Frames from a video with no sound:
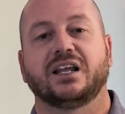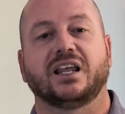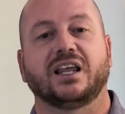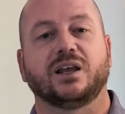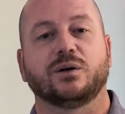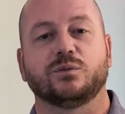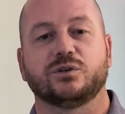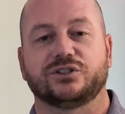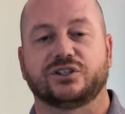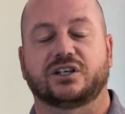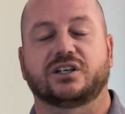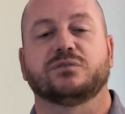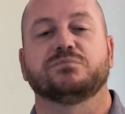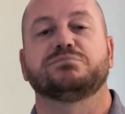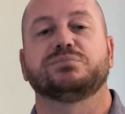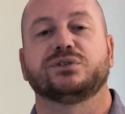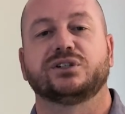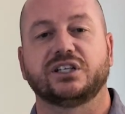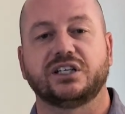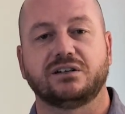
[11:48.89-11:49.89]
It was a
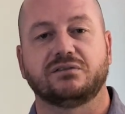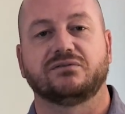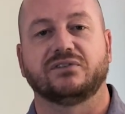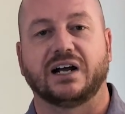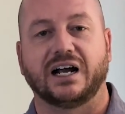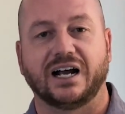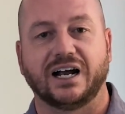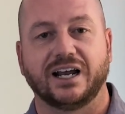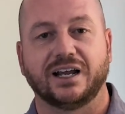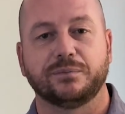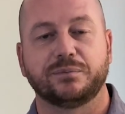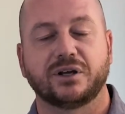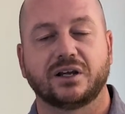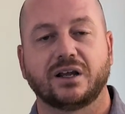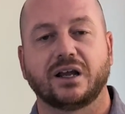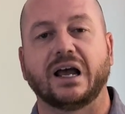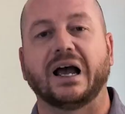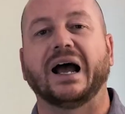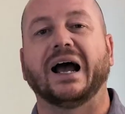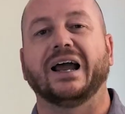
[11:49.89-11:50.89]
complete vibe.
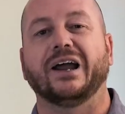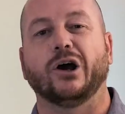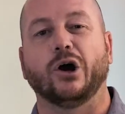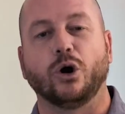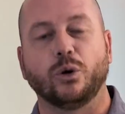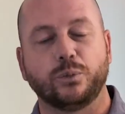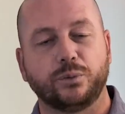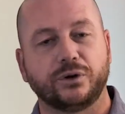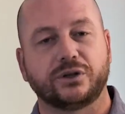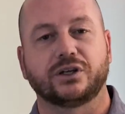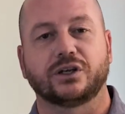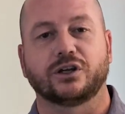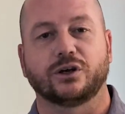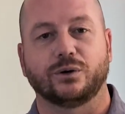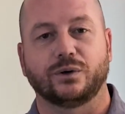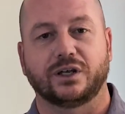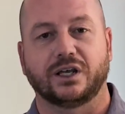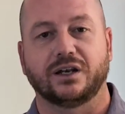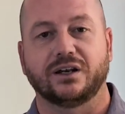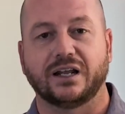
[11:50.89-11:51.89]
I hope we can
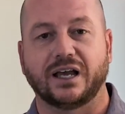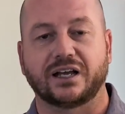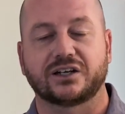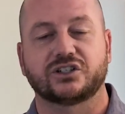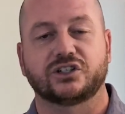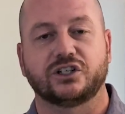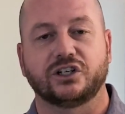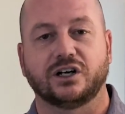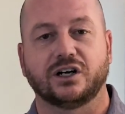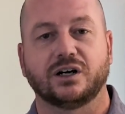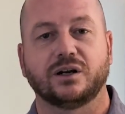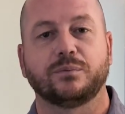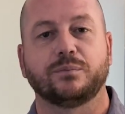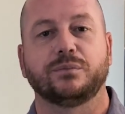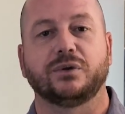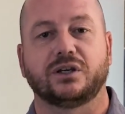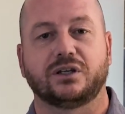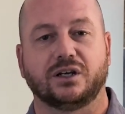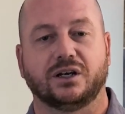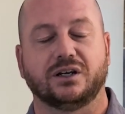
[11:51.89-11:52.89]
go again next year,
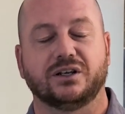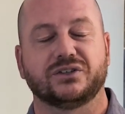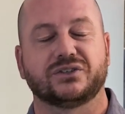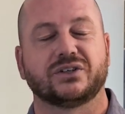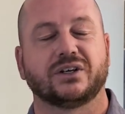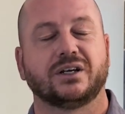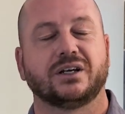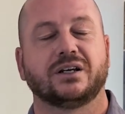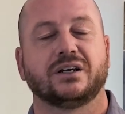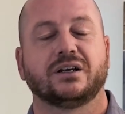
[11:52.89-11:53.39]
because